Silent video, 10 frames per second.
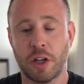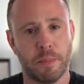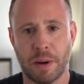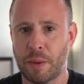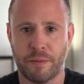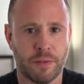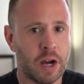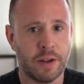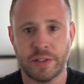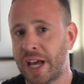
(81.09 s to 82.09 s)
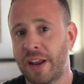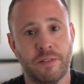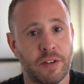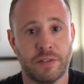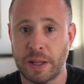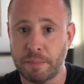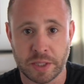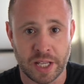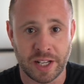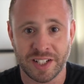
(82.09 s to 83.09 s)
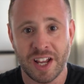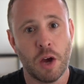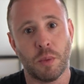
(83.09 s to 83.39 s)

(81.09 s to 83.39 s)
You can buy with 5, 10, 15%,